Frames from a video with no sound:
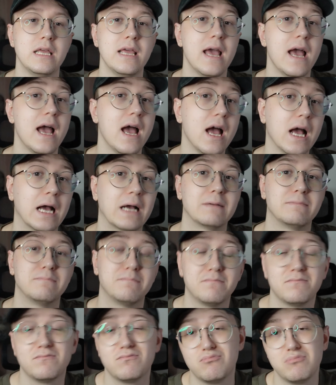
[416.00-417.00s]
yeah,
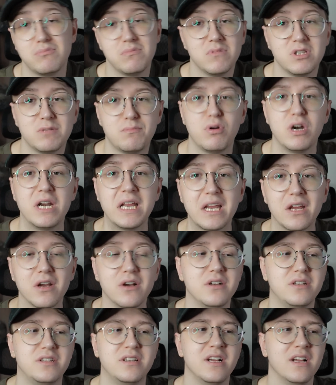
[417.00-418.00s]
it's pretty
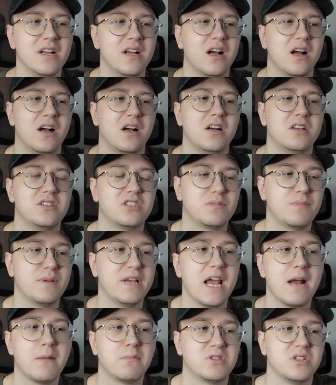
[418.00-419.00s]
good. Just
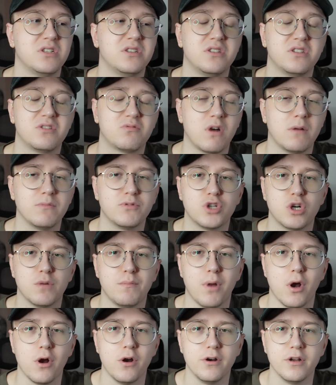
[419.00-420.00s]
being able to disrupt your
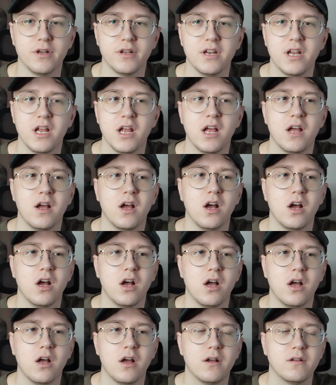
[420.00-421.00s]
opponent,
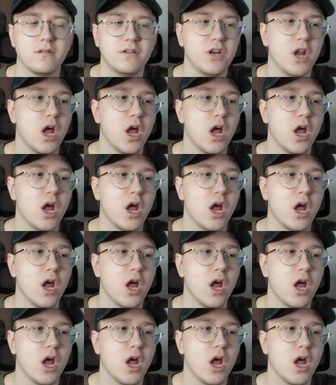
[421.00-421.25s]
you